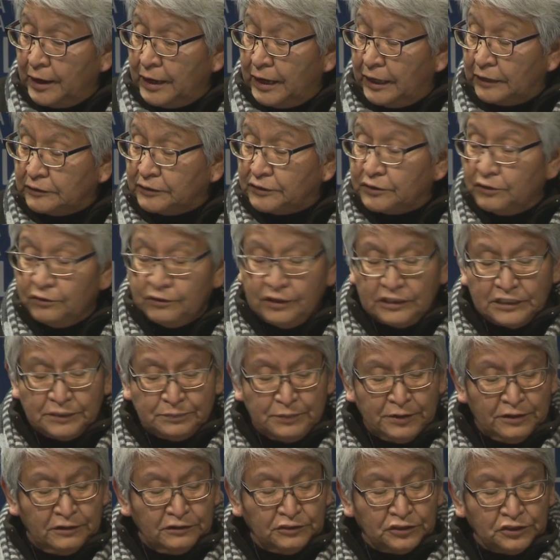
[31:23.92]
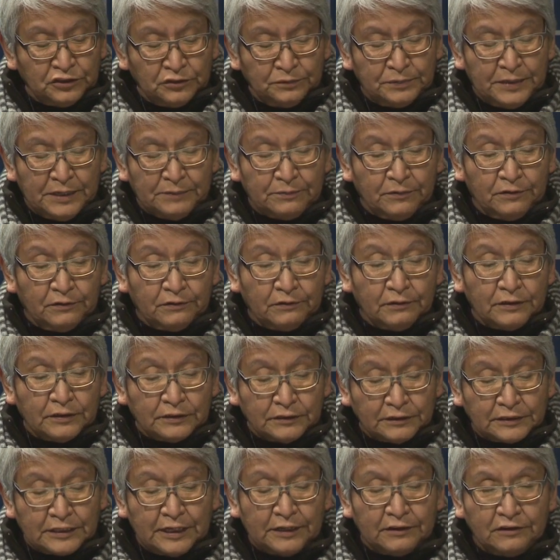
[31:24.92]
And so the spiritual people
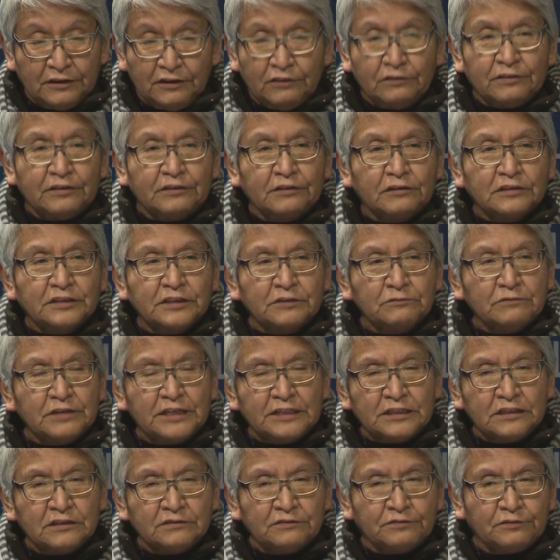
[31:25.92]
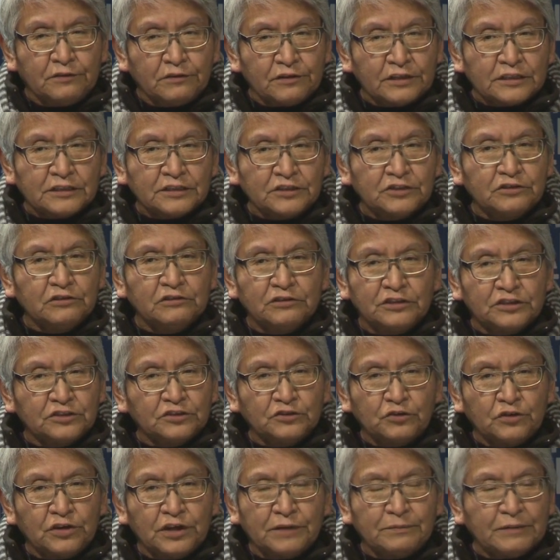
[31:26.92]
said, you know, there's a reason for this huge
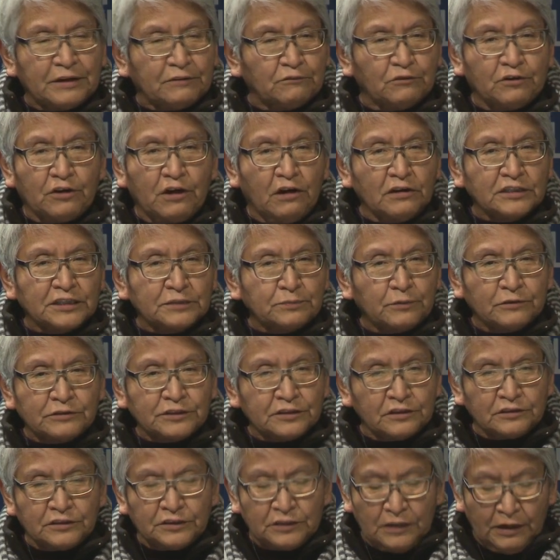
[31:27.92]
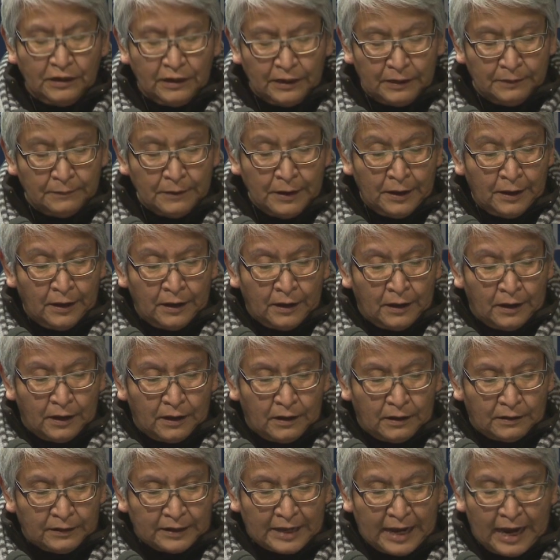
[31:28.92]
storm, and we're all supposed to
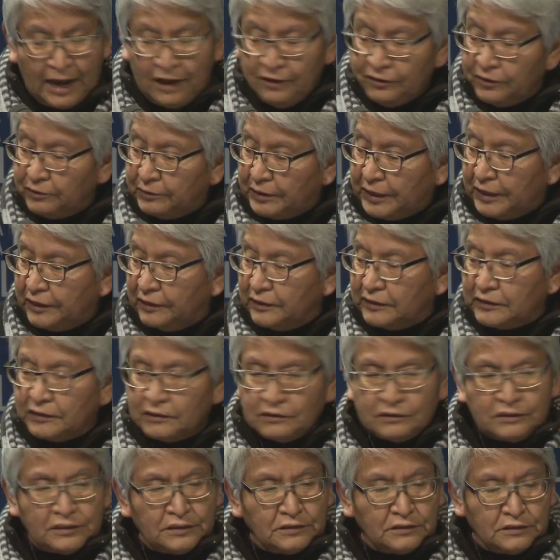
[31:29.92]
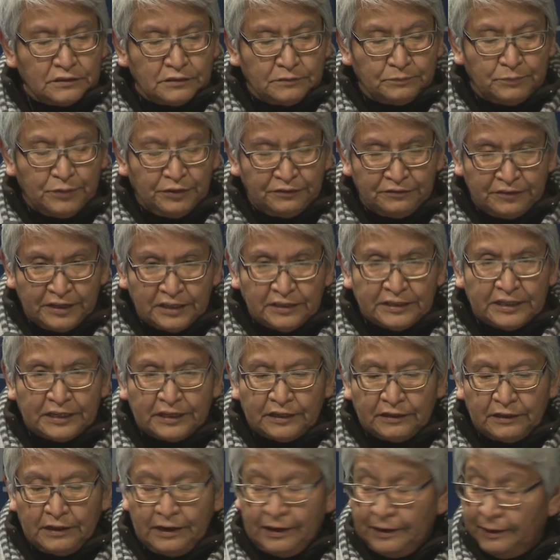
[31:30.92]
gather in this
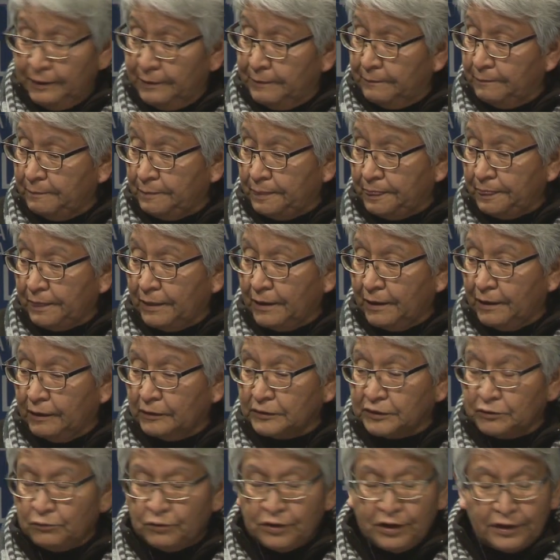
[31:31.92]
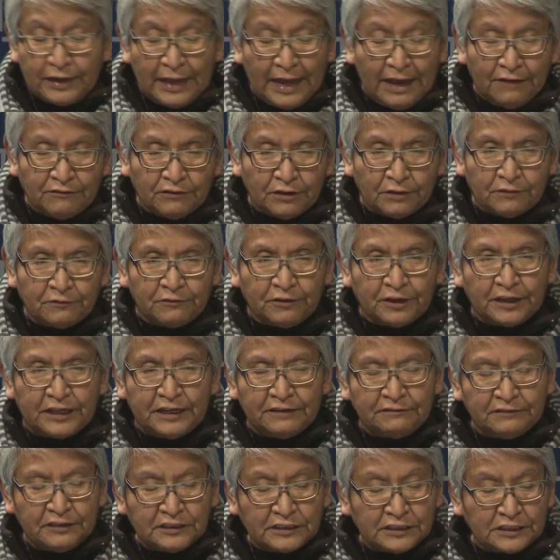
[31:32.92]
pavilion. So we're going to have a
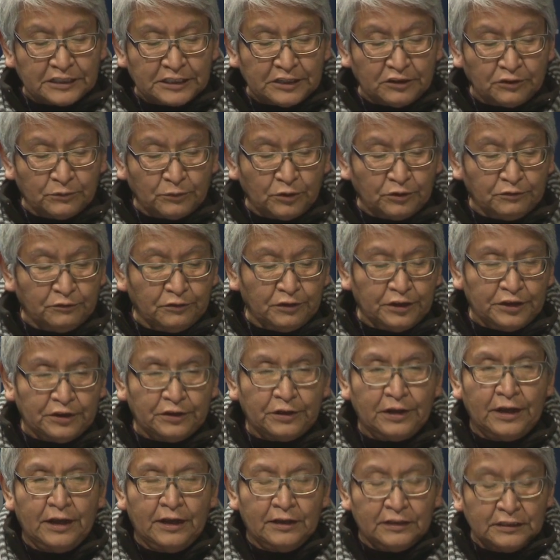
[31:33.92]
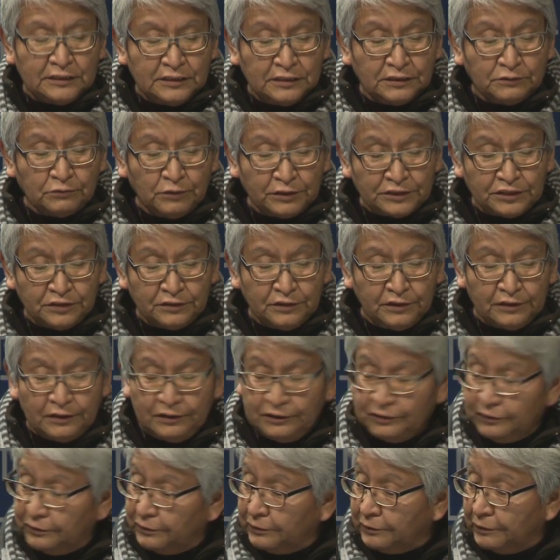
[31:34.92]
forgiveness ceremony for you. This is what you're
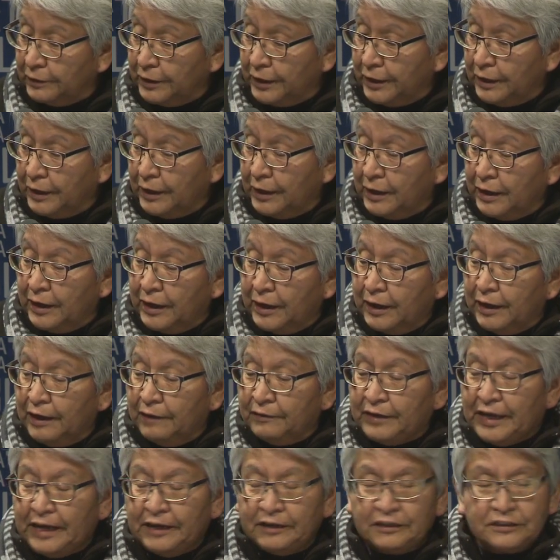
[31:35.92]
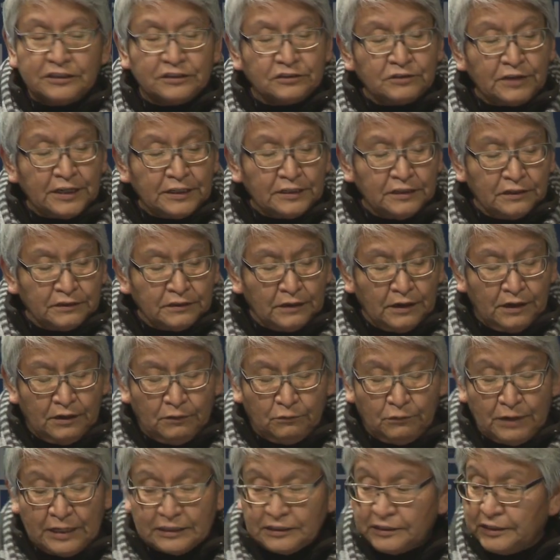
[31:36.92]
going to do. And they instructed
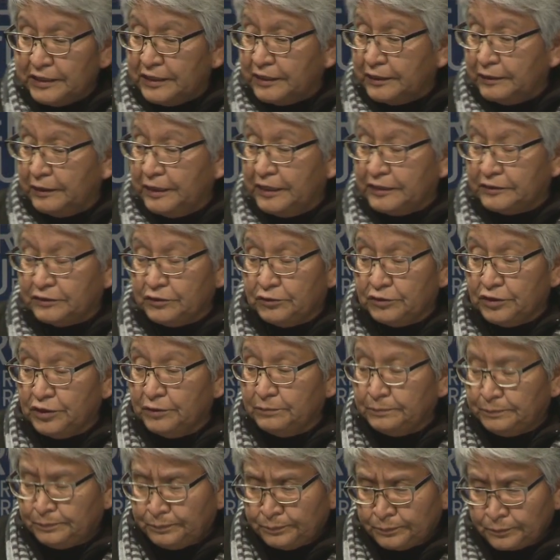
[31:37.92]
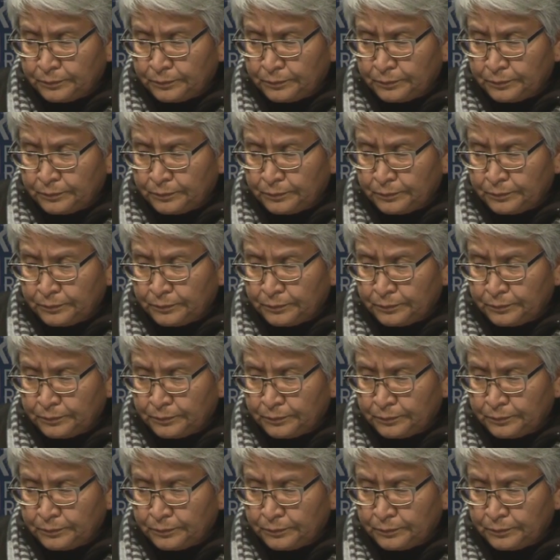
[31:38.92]
Wesley and his group.